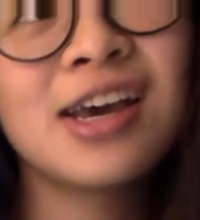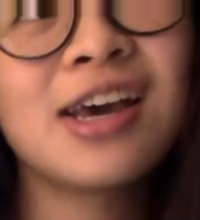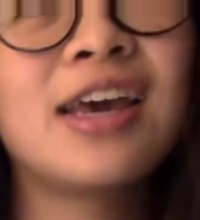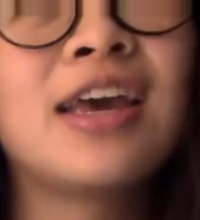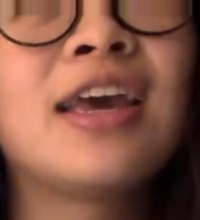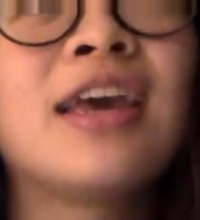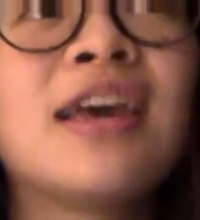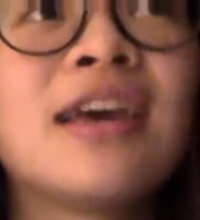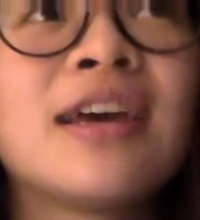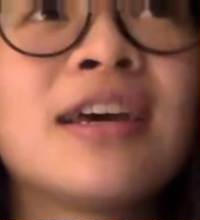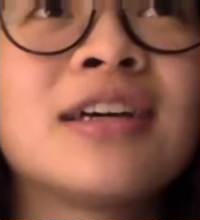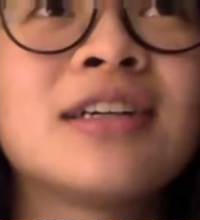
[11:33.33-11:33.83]

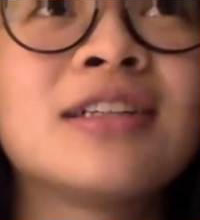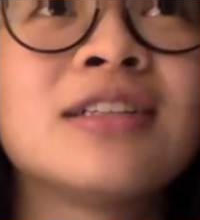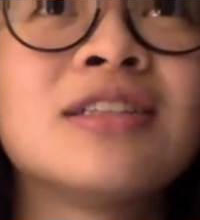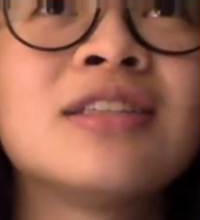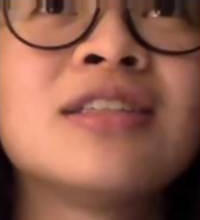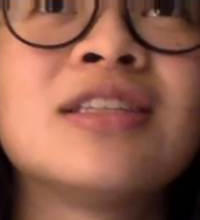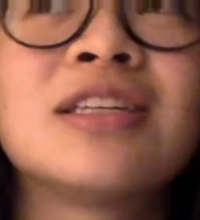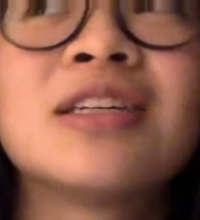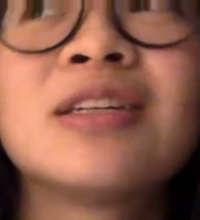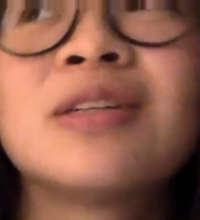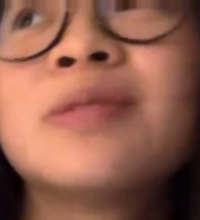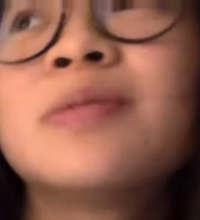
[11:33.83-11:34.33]

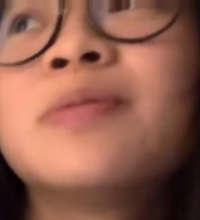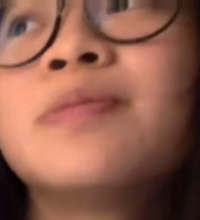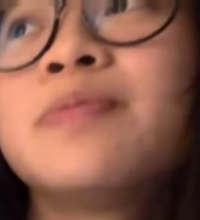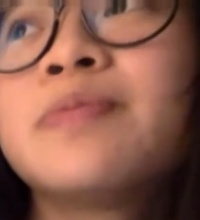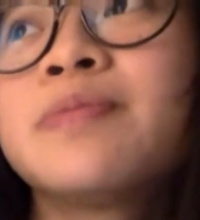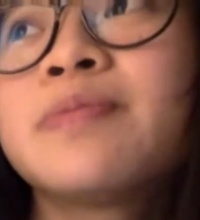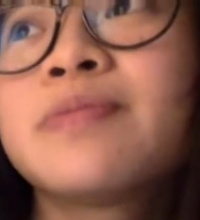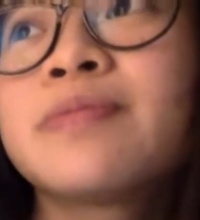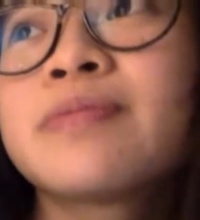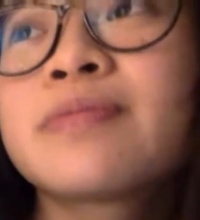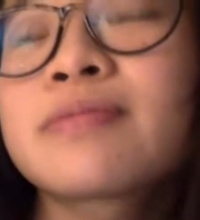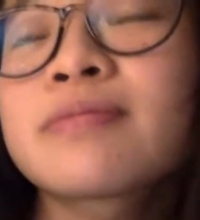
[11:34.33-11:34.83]
And
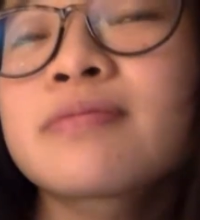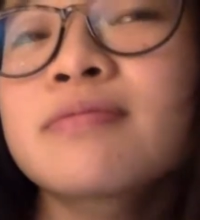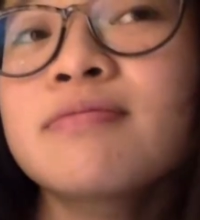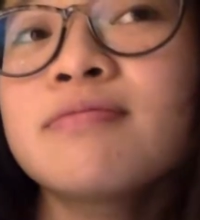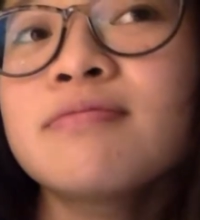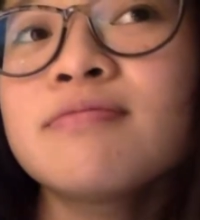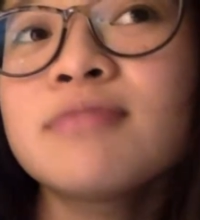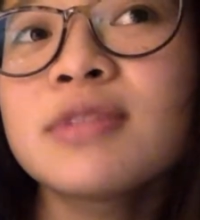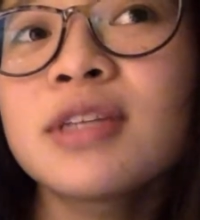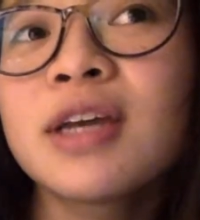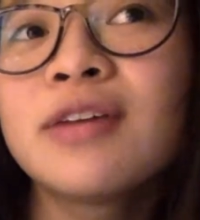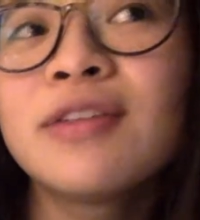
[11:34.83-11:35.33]

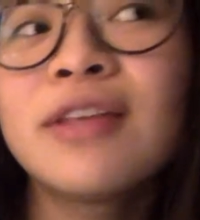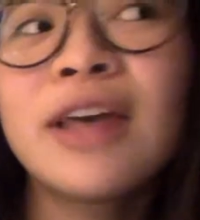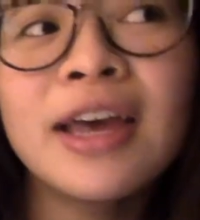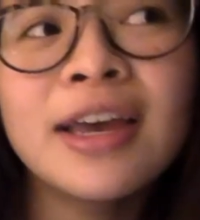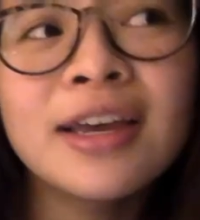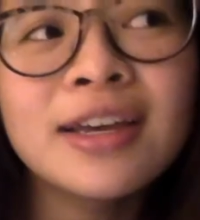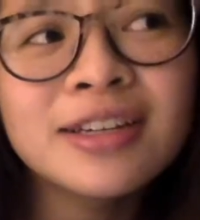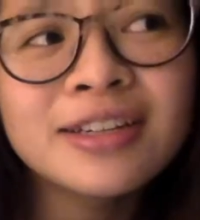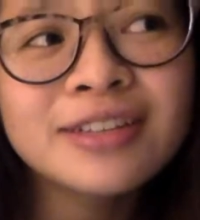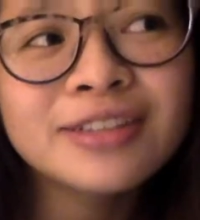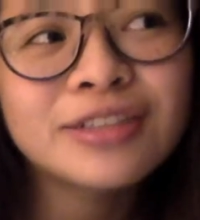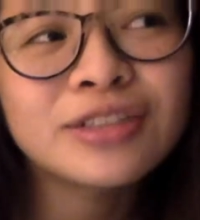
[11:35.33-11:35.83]

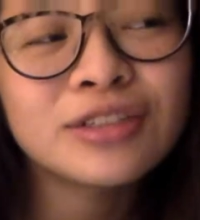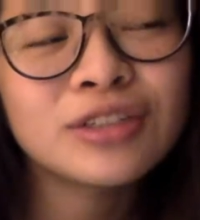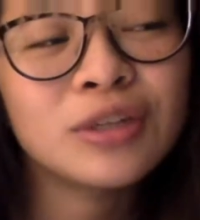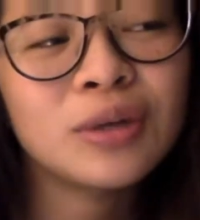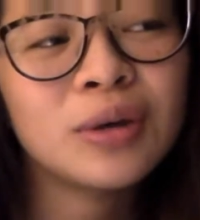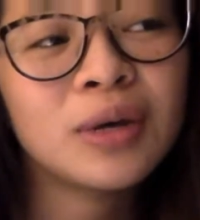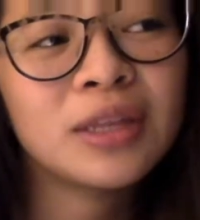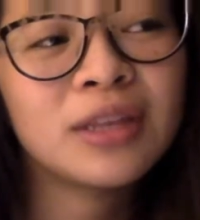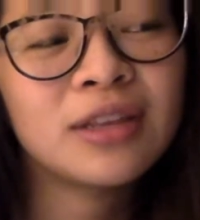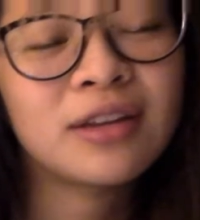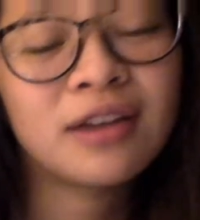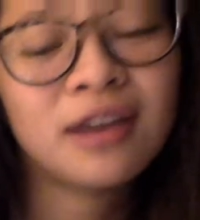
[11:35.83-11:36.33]
then, you
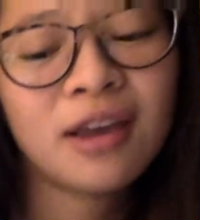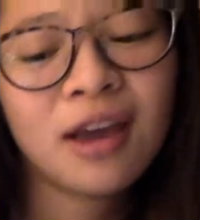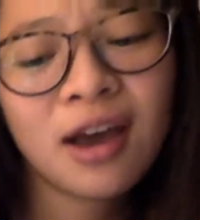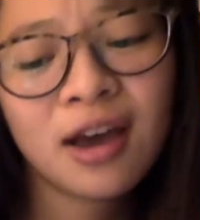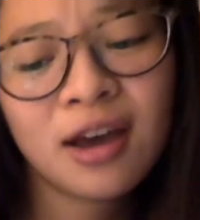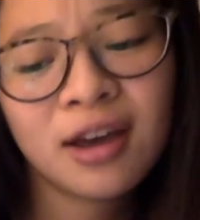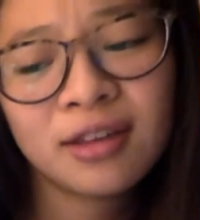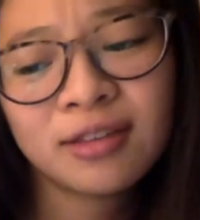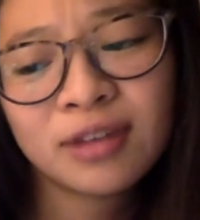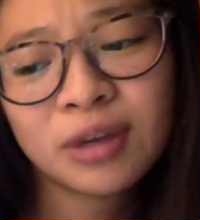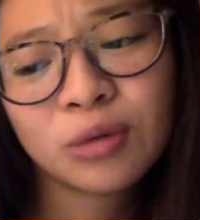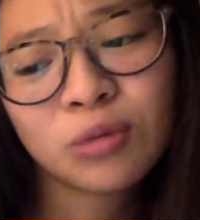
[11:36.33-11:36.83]
know,
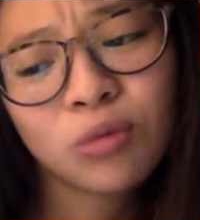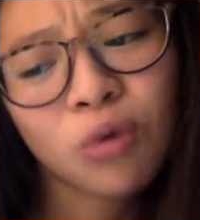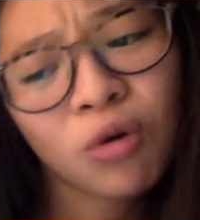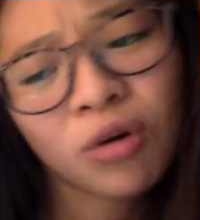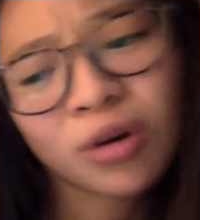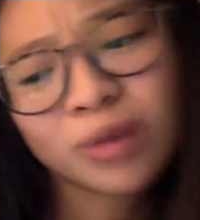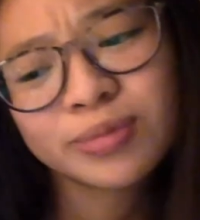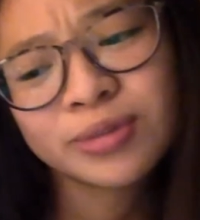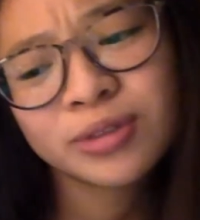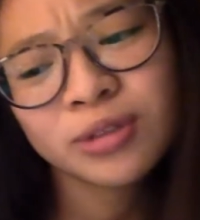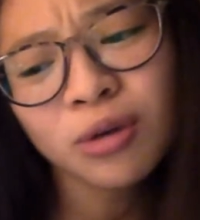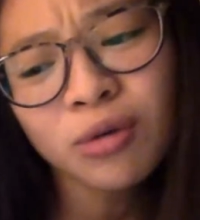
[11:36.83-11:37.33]
Adrian like
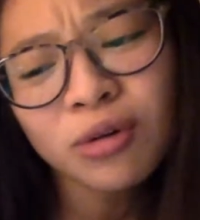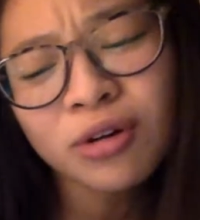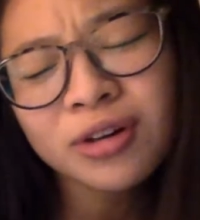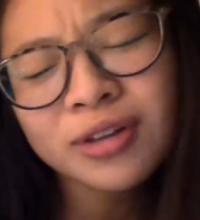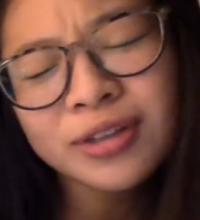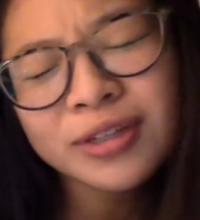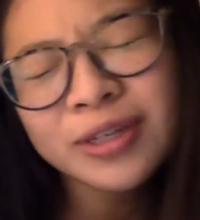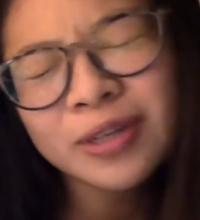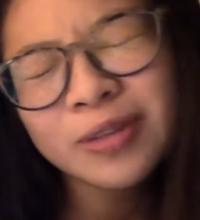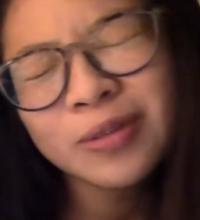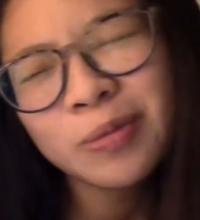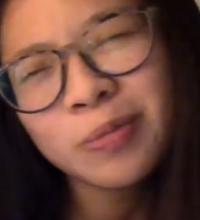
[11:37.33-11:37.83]
woke up so
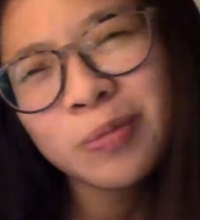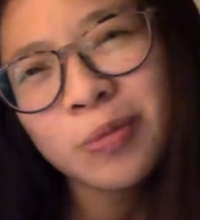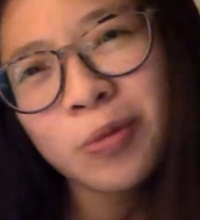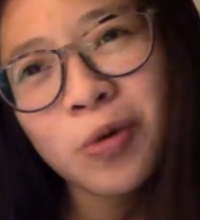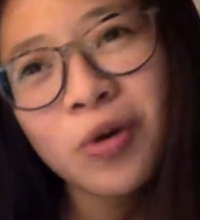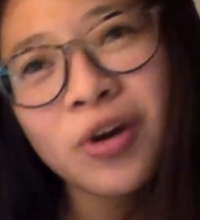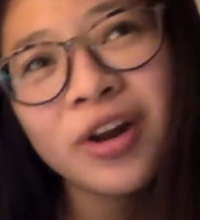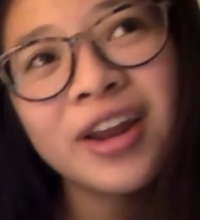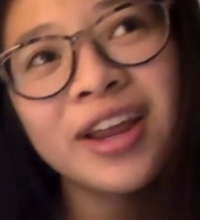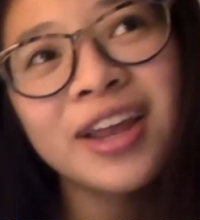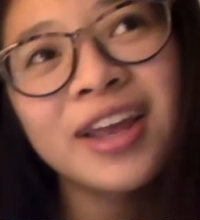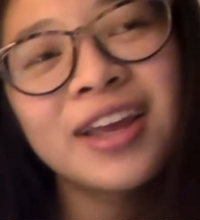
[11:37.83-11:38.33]
early in the
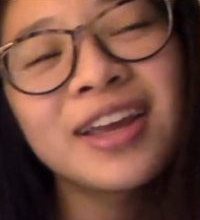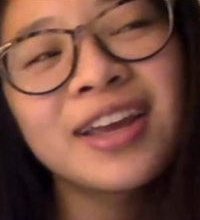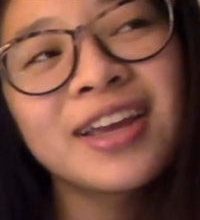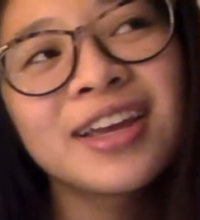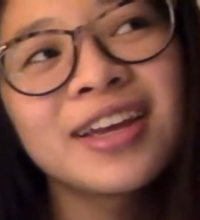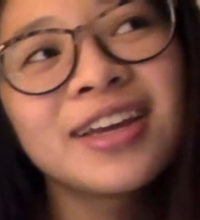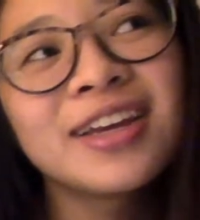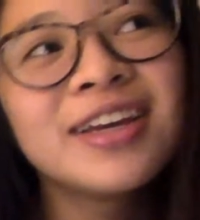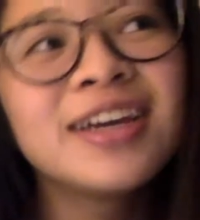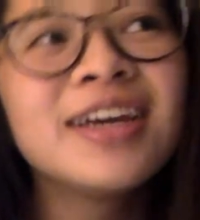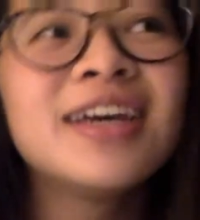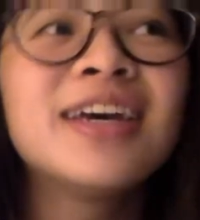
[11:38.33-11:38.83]
morning,